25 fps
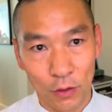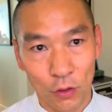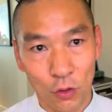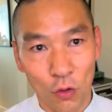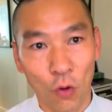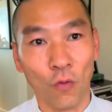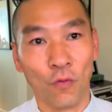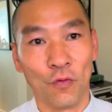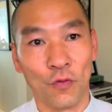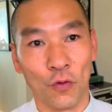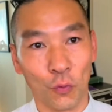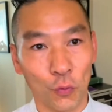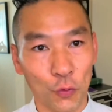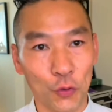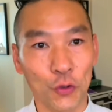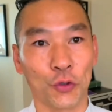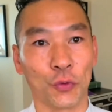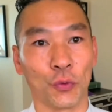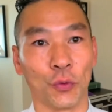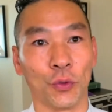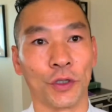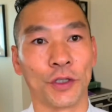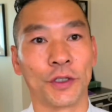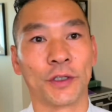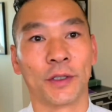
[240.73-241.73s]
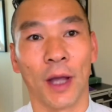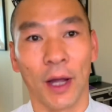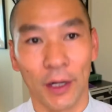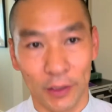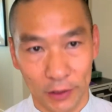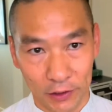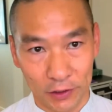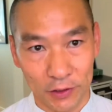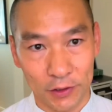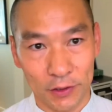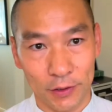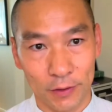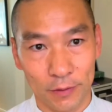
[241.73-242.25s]
Kung Fu Wushu
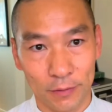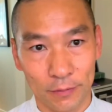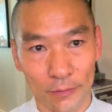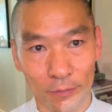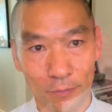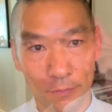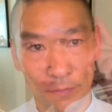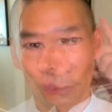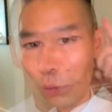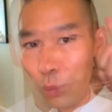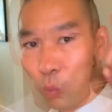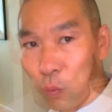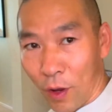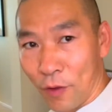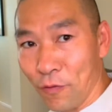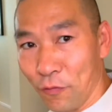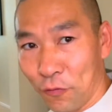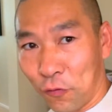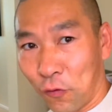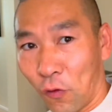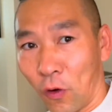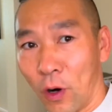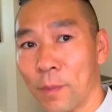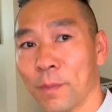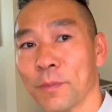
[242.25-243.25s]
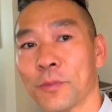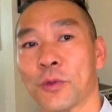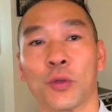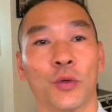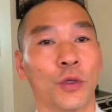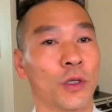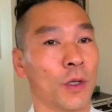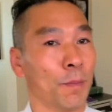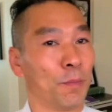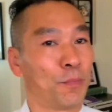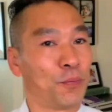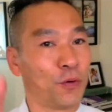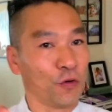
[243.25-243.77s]
studies. There's one form to
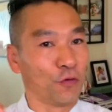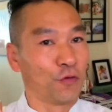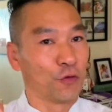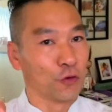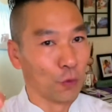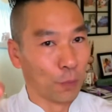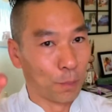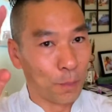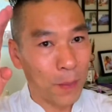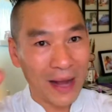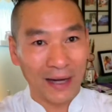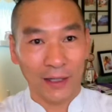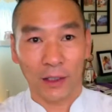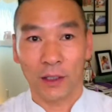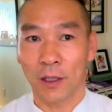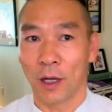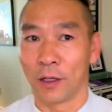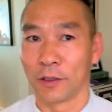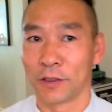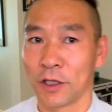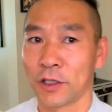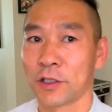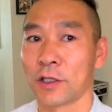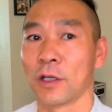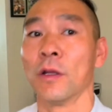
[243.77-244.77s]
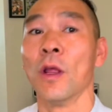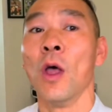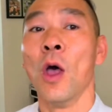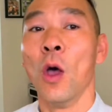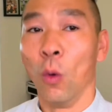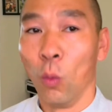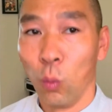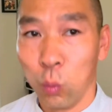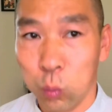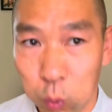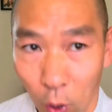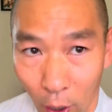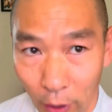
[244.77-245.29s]
improve your body condition
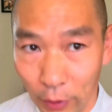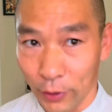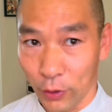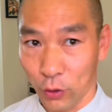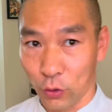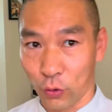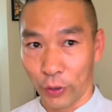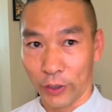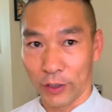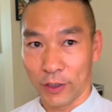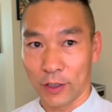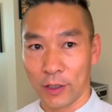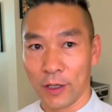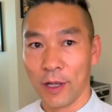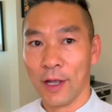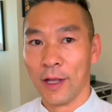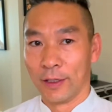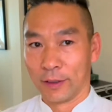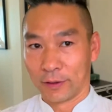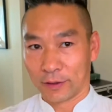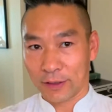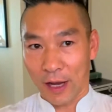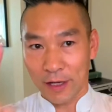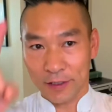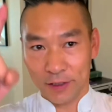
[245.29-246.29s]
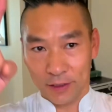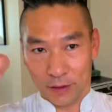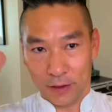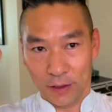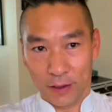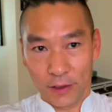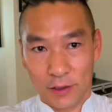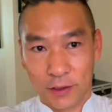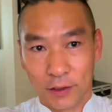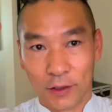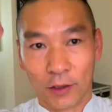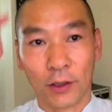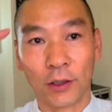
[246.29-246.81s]
very quick. That
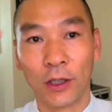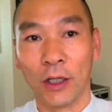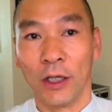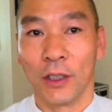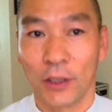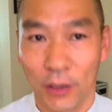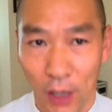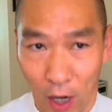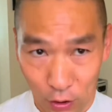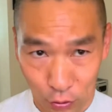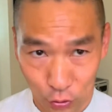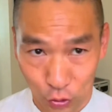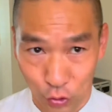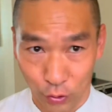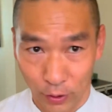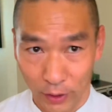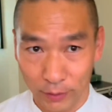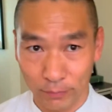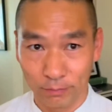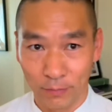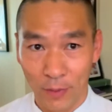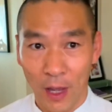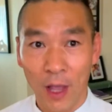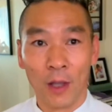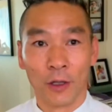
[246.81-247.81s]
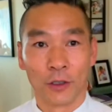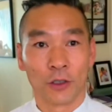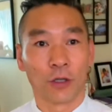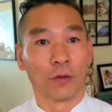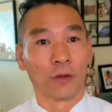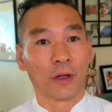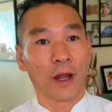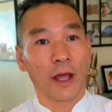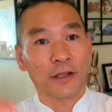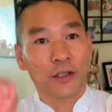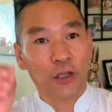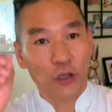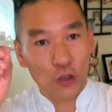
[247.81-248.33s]
is Di Tang Quan. So
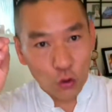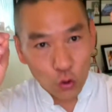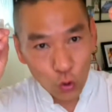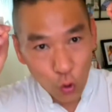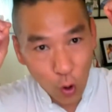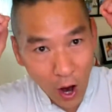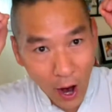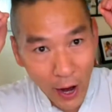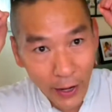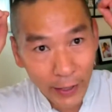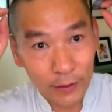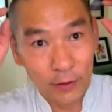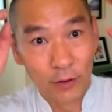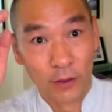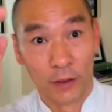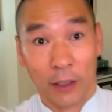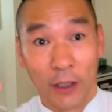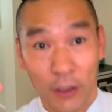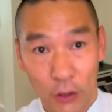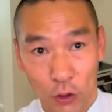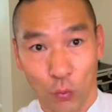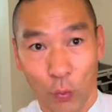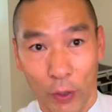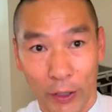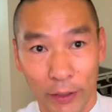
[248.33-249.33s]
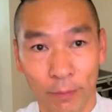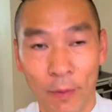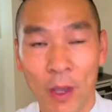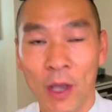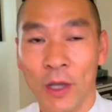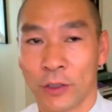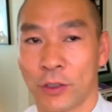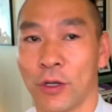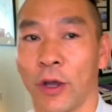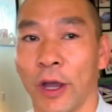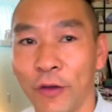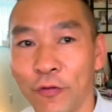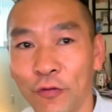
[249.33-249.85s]
let's try this way.
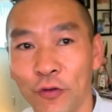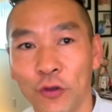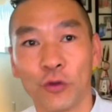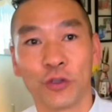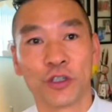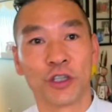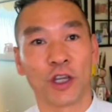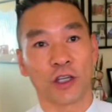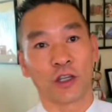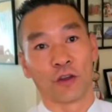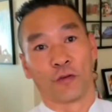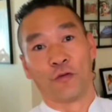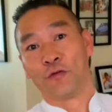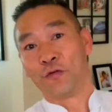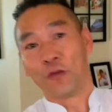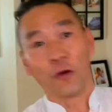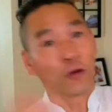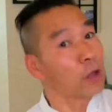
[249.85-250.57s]
So if you just fall